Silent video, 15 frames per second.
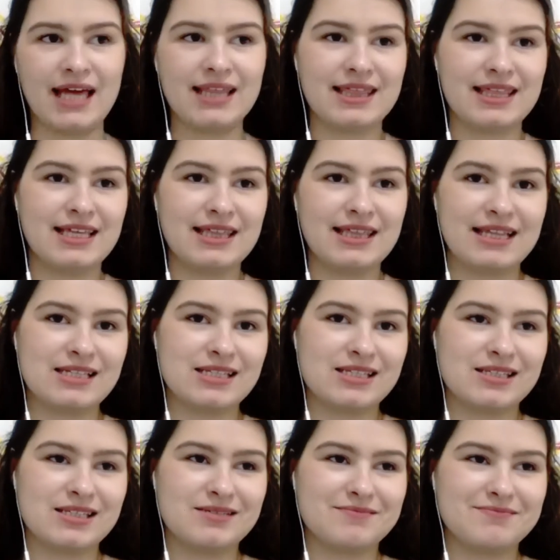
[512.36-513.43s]
think
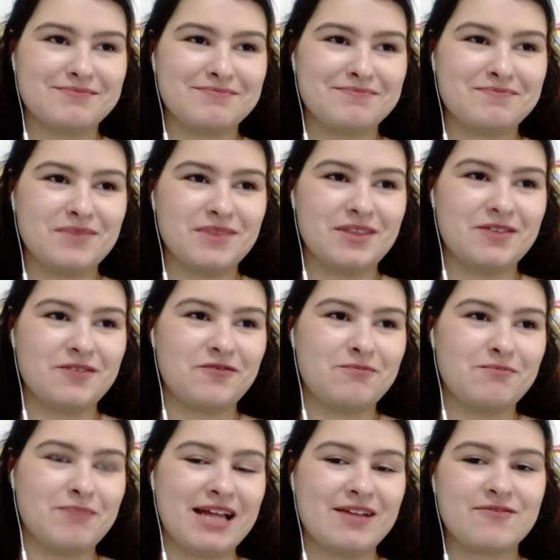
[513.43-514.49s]
that's the
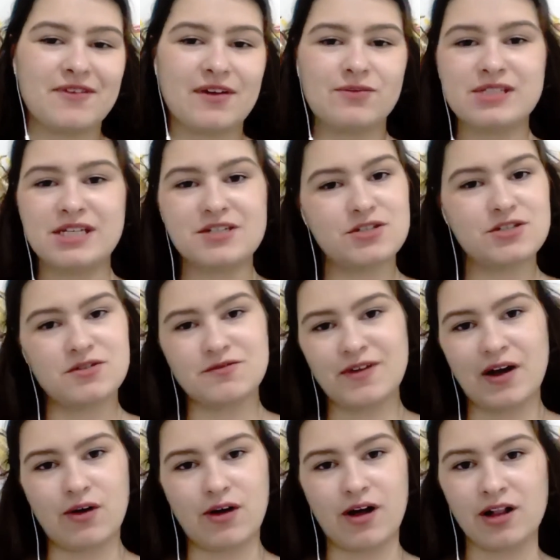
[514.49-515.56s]
main foundation of
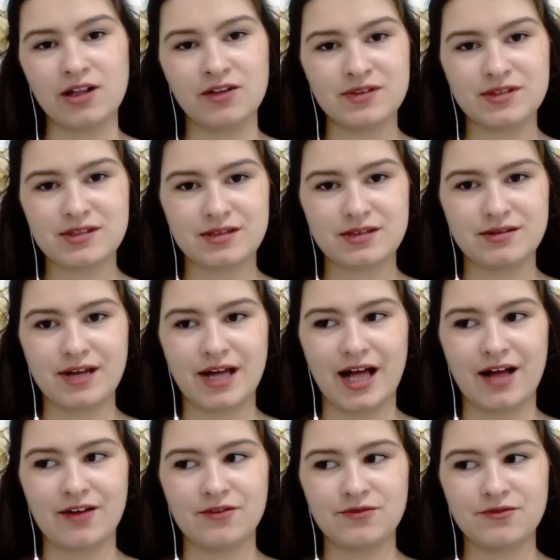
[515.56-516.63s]
how all of us can
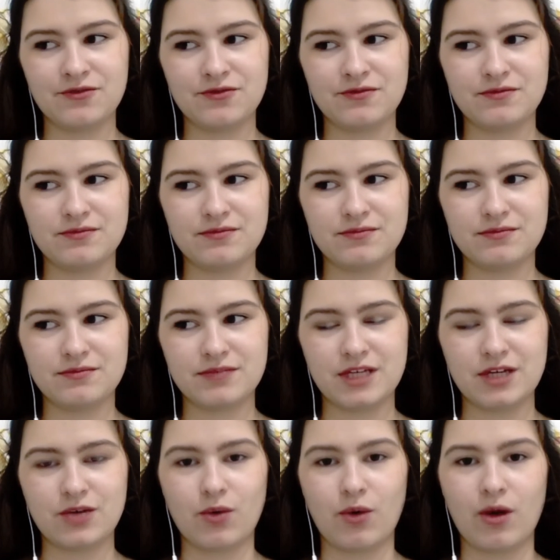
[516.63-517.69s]
have the
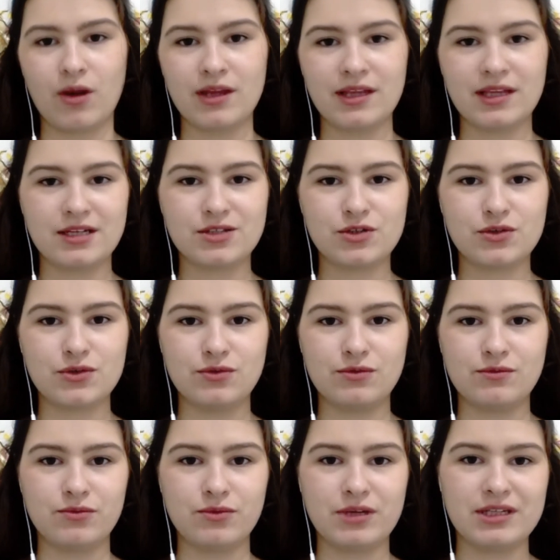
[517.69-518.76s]
equality
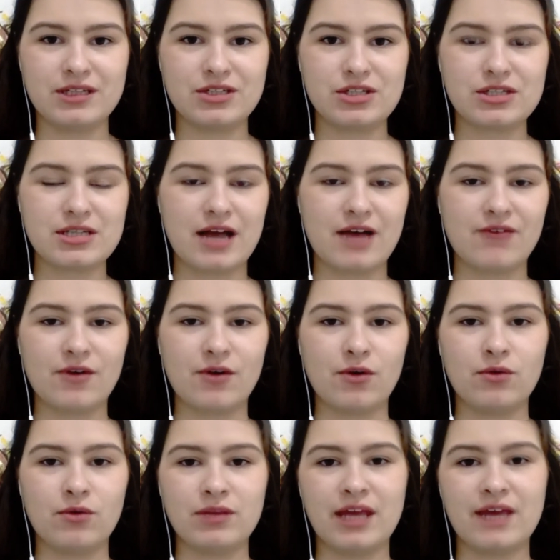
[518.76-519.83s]
to really just have our
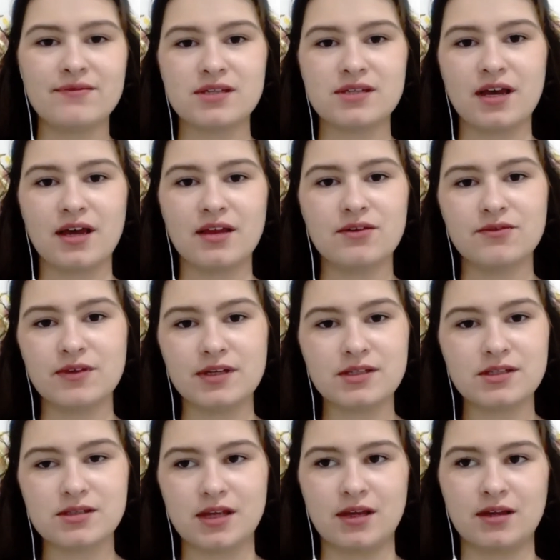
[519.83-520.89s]
own lives ahead of
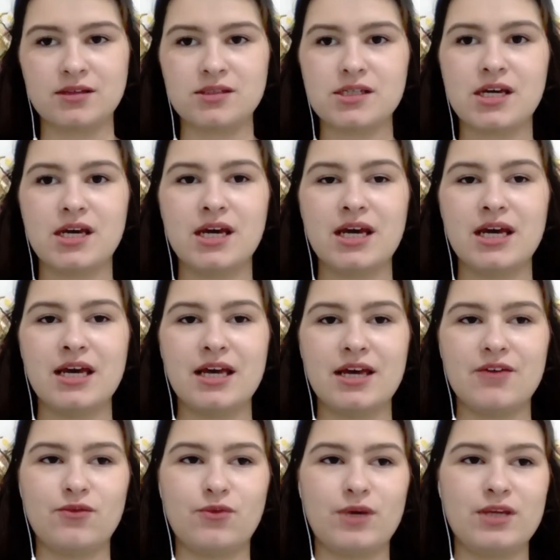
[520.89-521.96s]
us. And
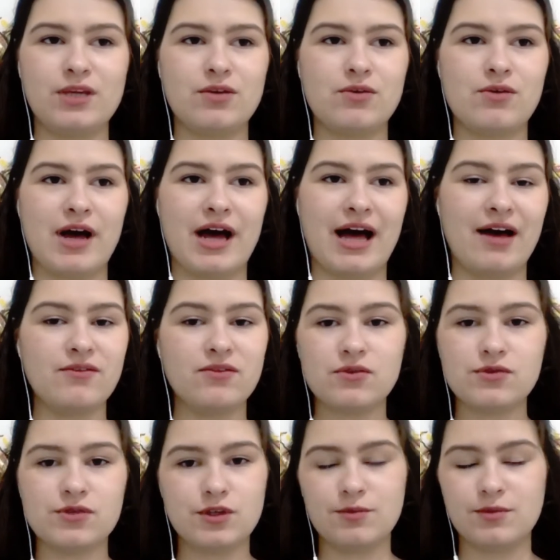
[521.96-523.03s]
if we don't have
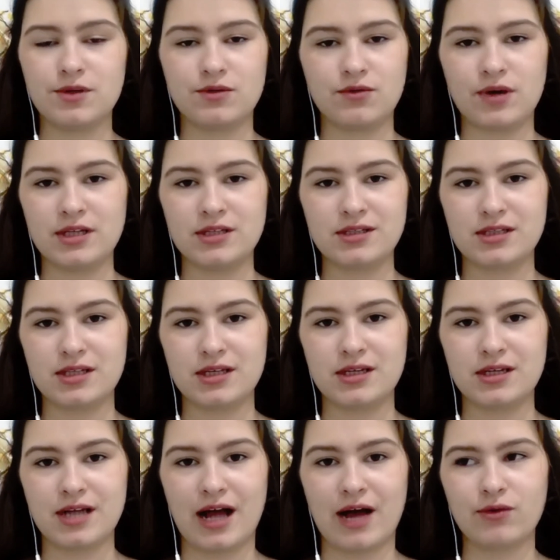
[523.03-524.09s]
those human rights, then
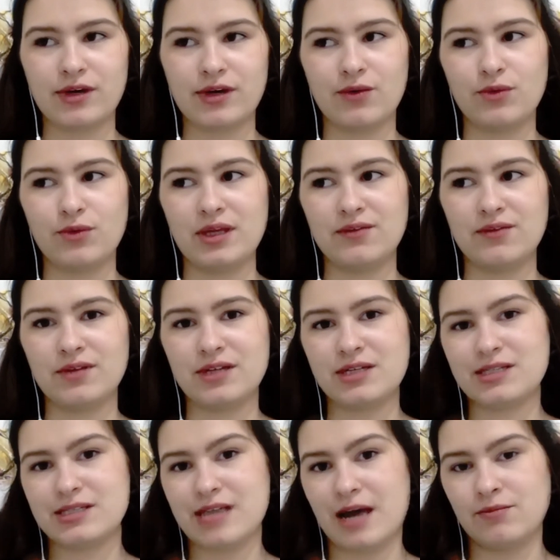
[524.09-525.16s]
how can we even
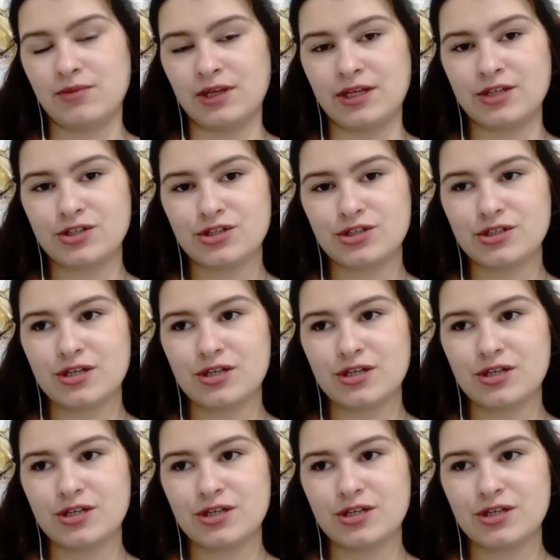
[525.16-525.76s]
establish,